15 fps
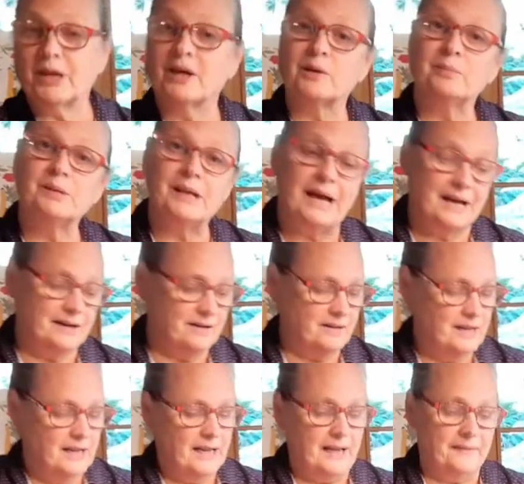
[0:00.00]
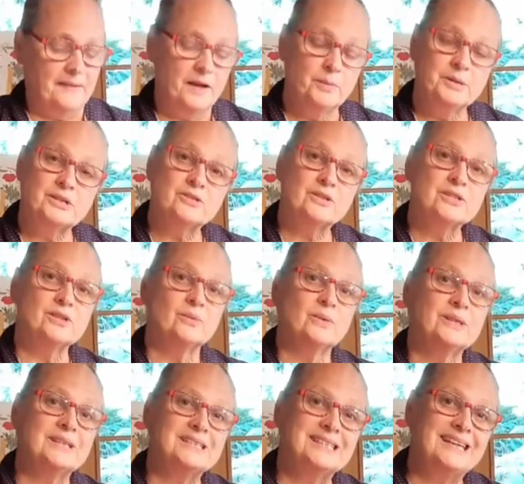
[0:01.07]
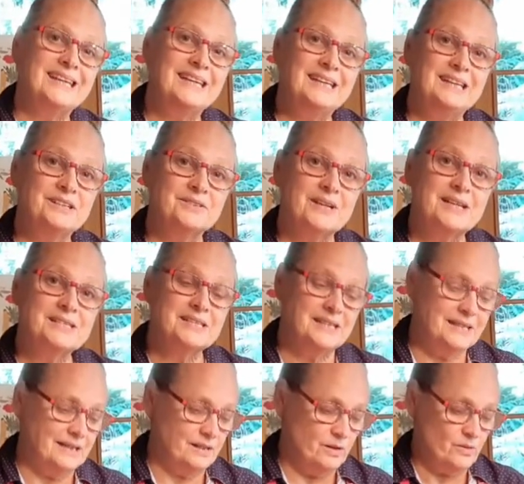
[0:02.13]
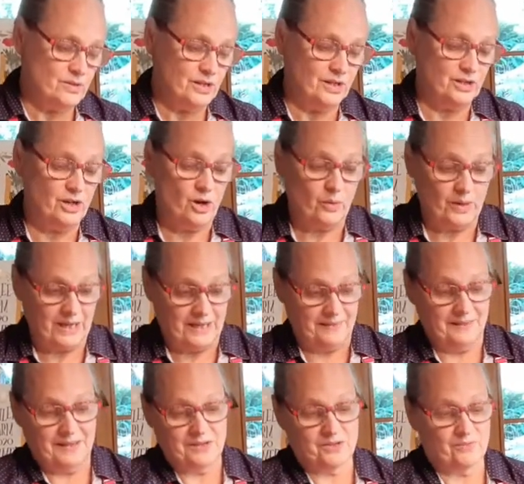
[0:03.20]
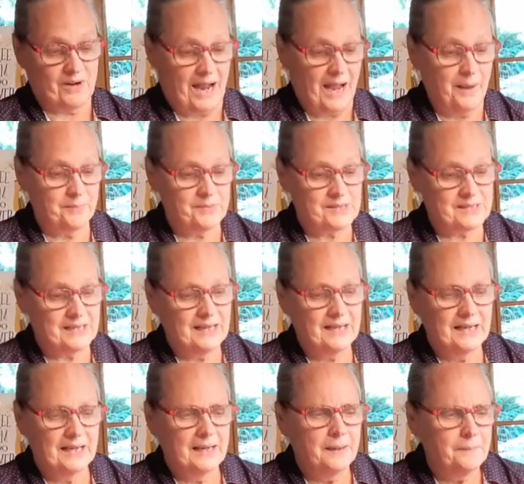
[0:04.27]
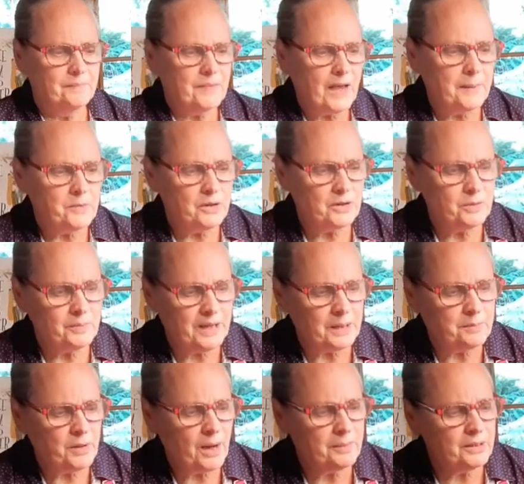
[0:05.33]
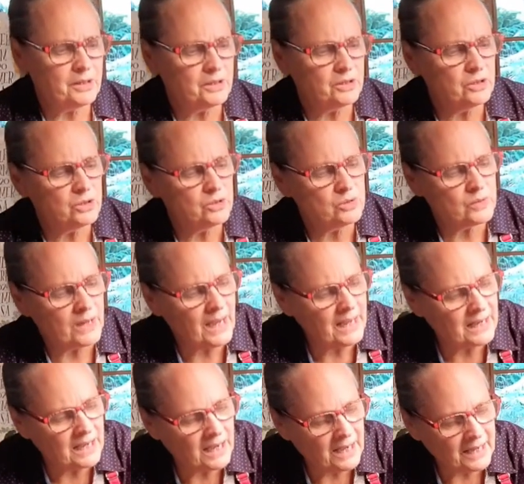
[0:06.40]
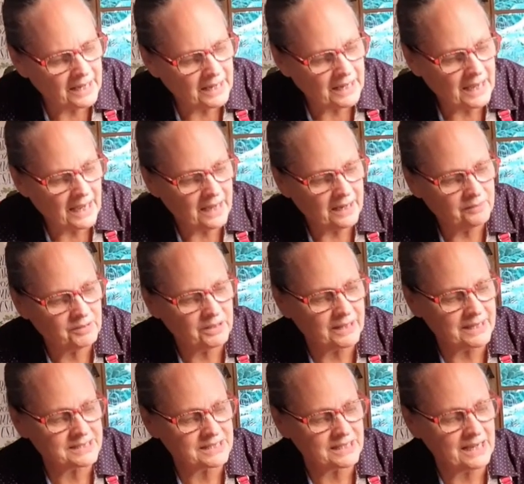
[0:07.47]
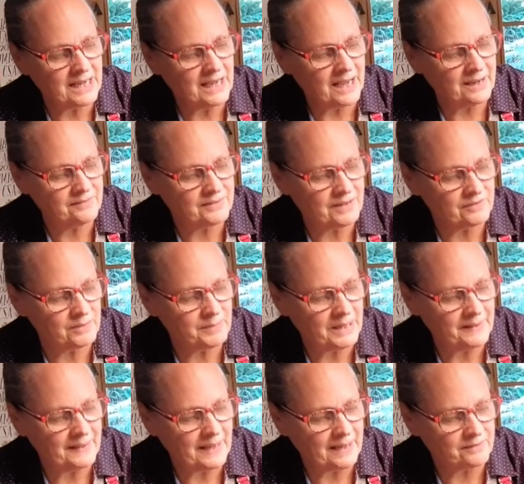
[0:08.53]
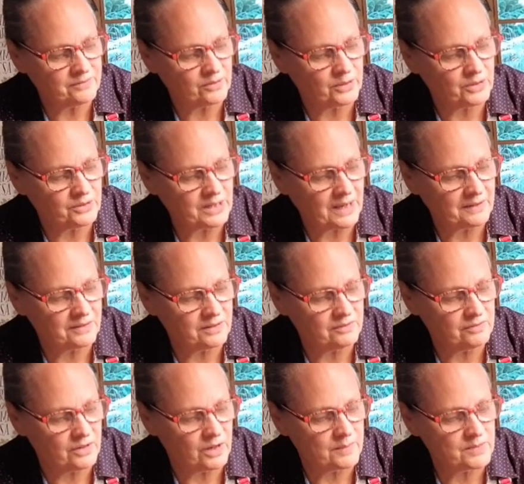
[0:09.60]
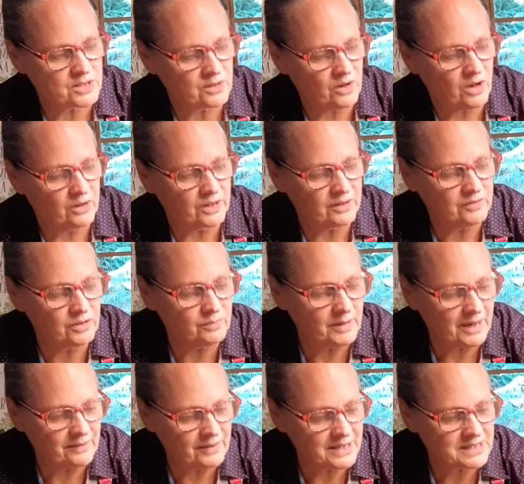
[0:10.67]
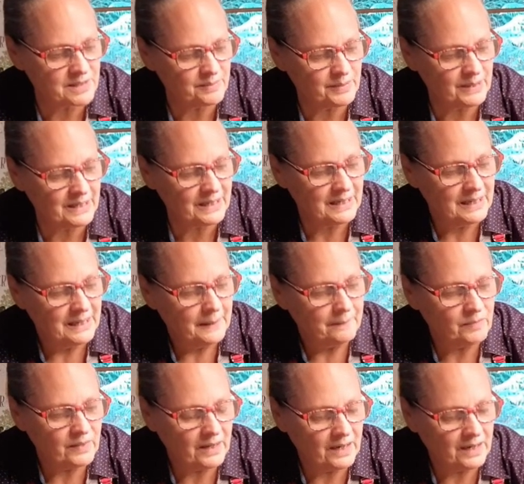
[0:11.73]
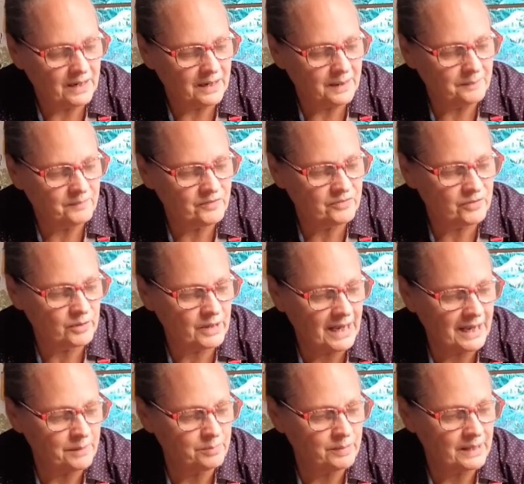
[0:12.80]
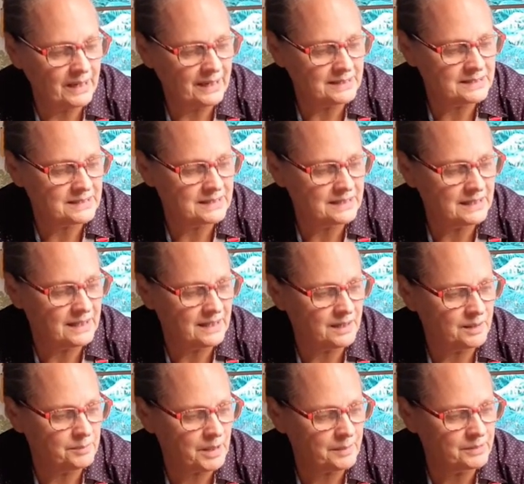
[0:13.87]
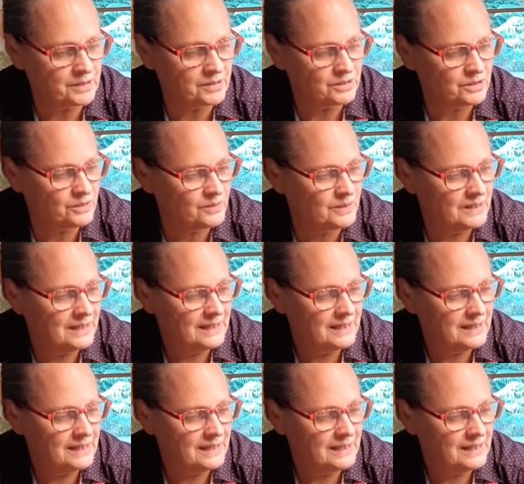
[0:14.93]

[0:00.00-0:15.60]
on a platter, and they'll be drizzled with the tahini dressing, and those could go in these wraps. I'm going to make baba ganoush, and I realized today I've never made that for you down at the farm, so I'll give you my recipe for eggplant baba ganoush.